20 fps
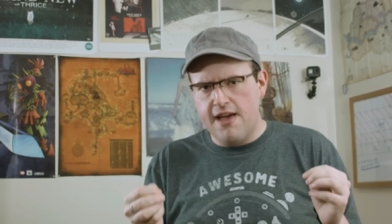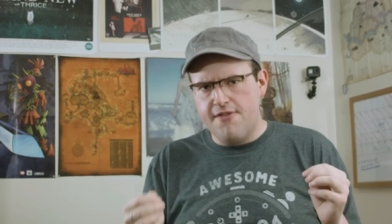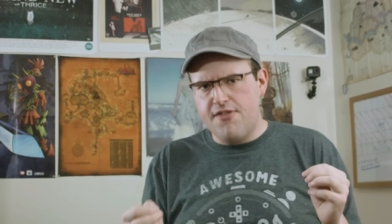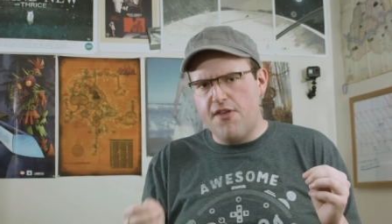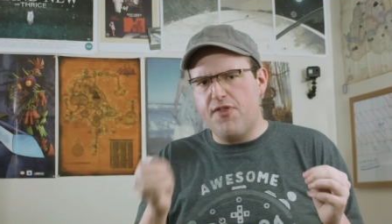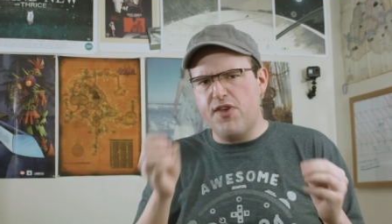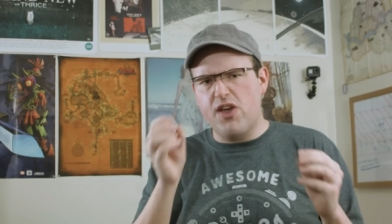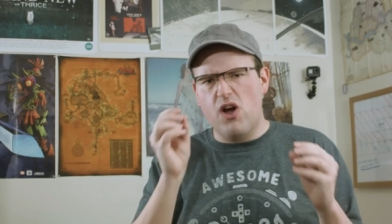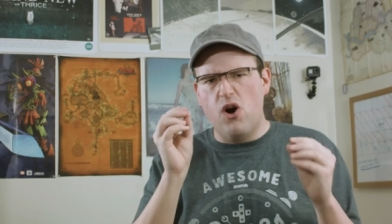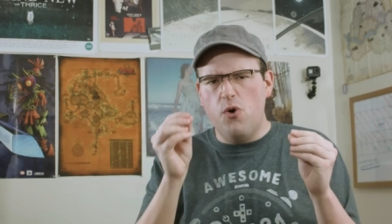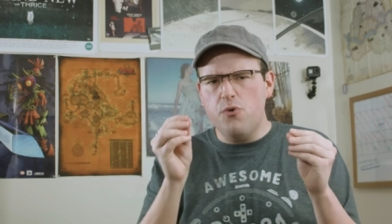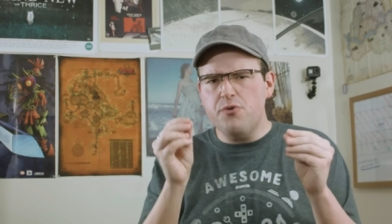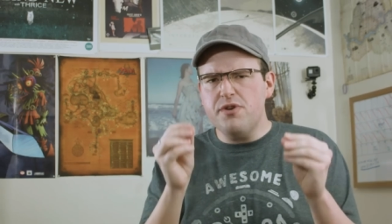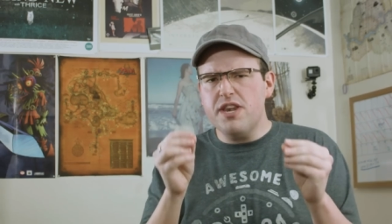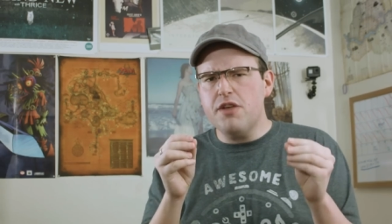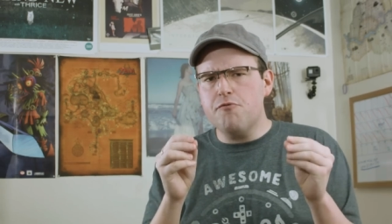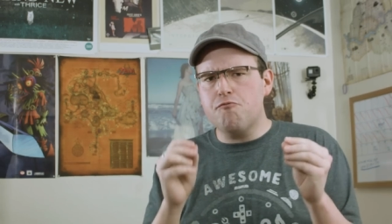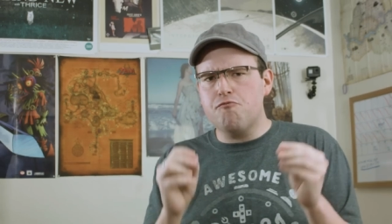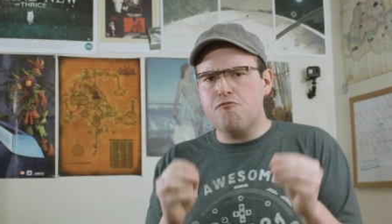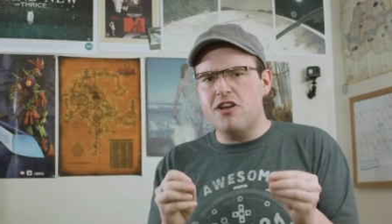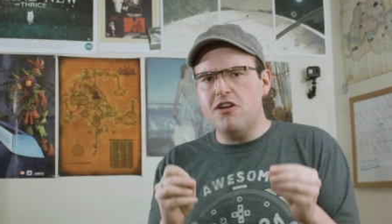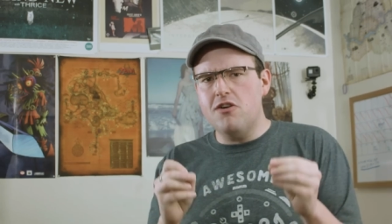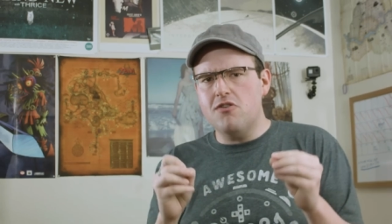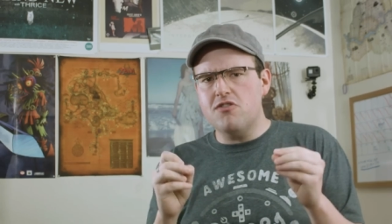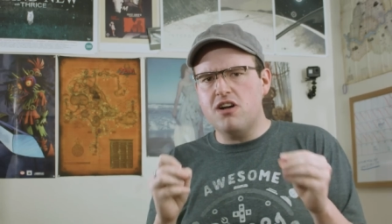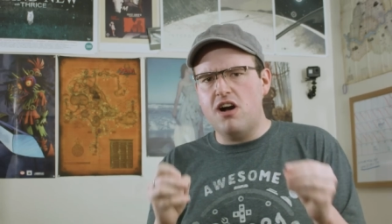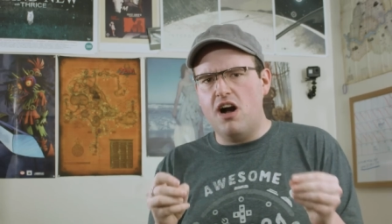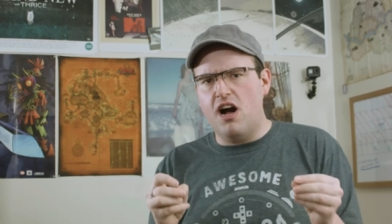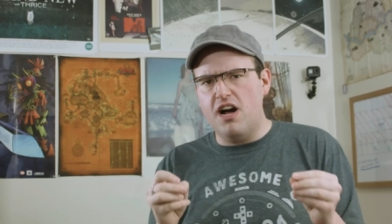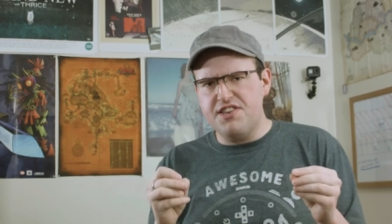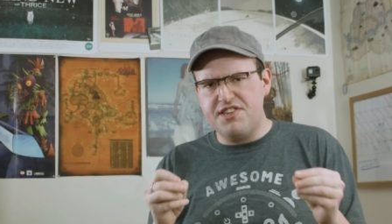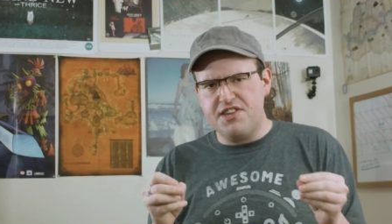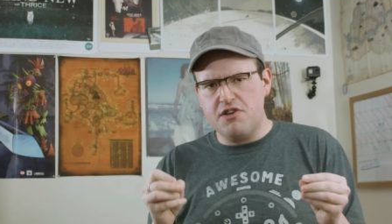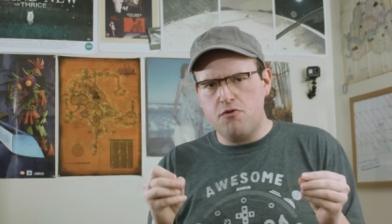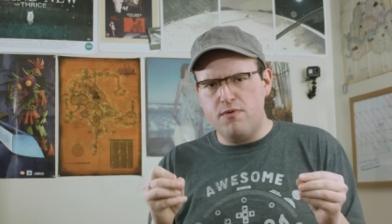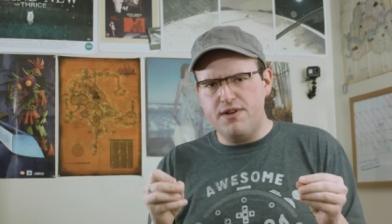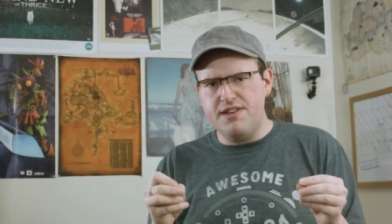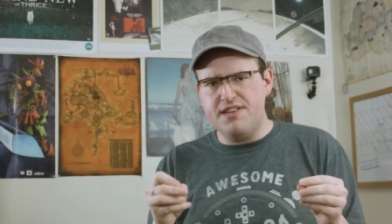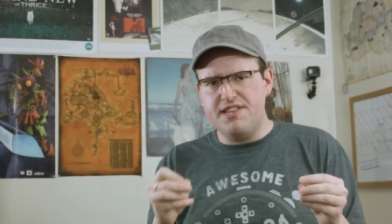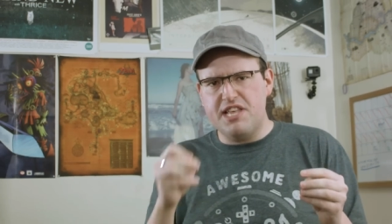that the only real
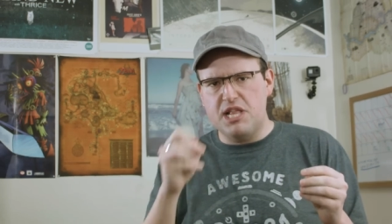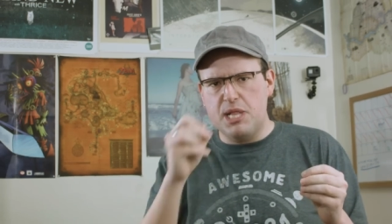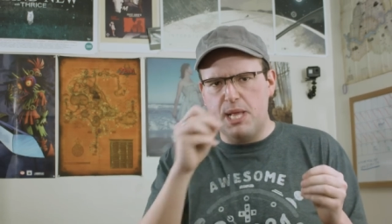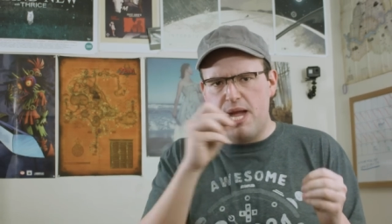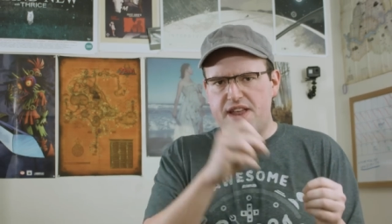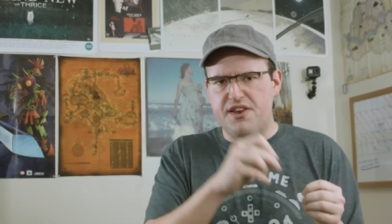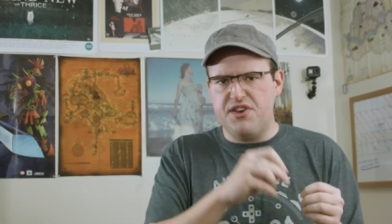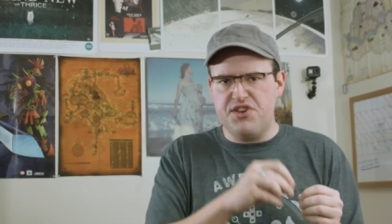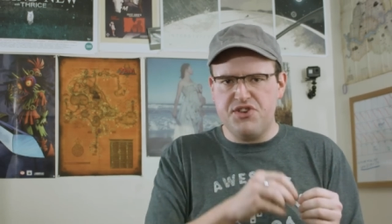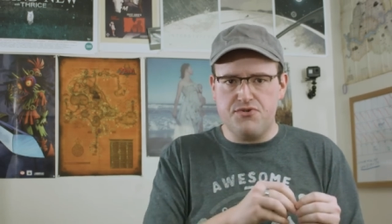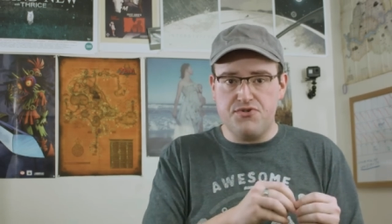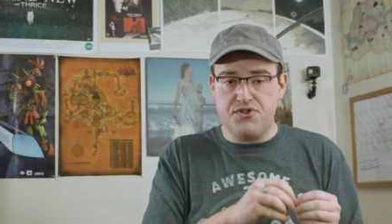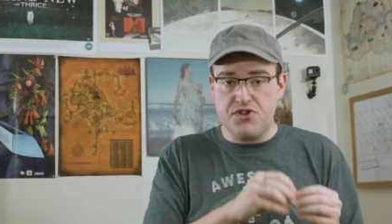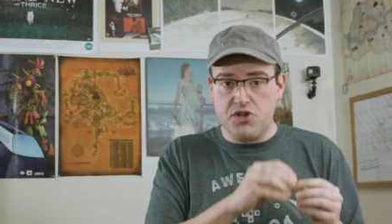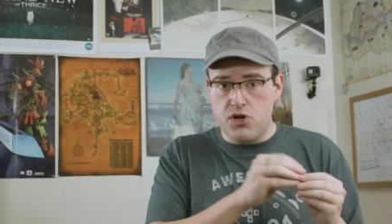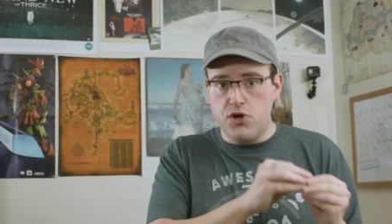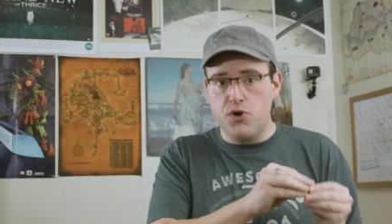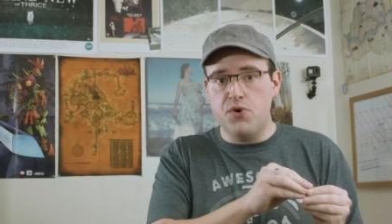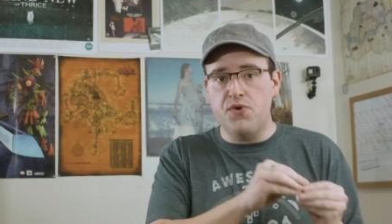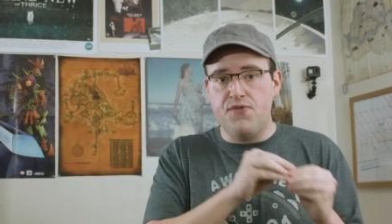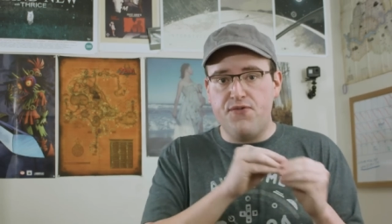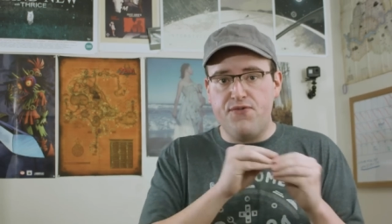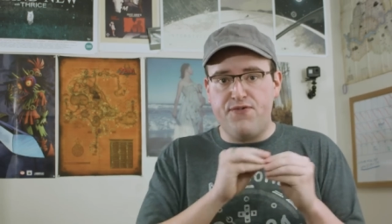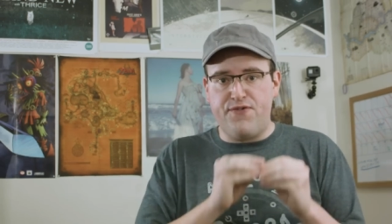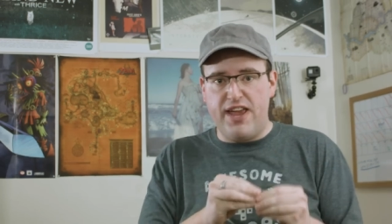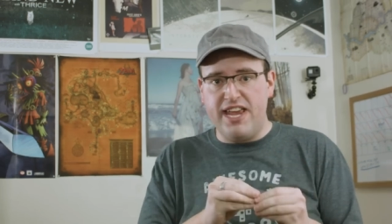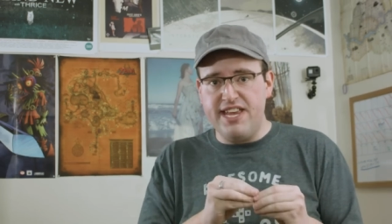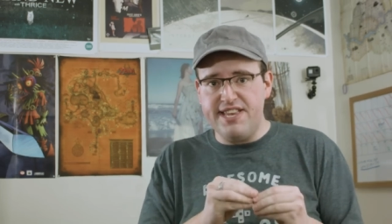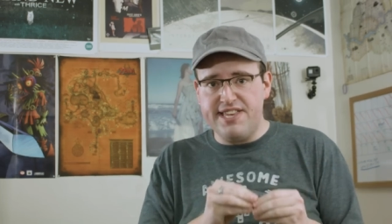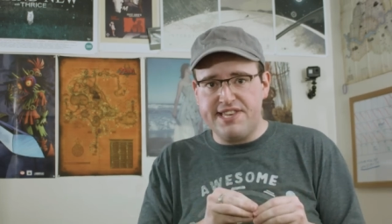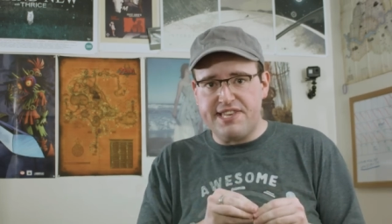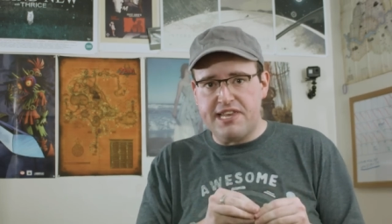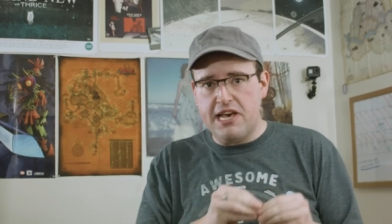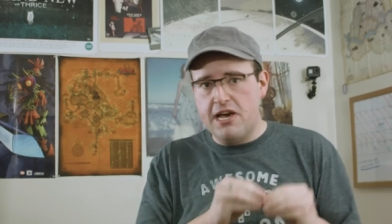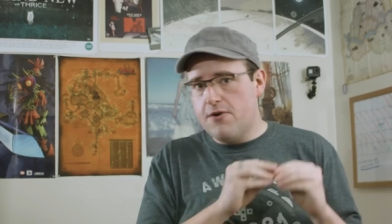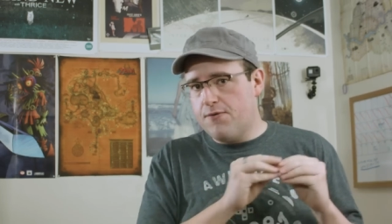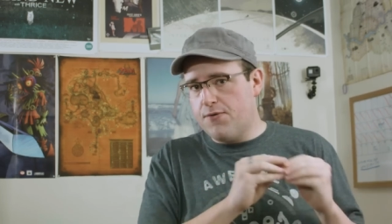consequence the Lannisters could face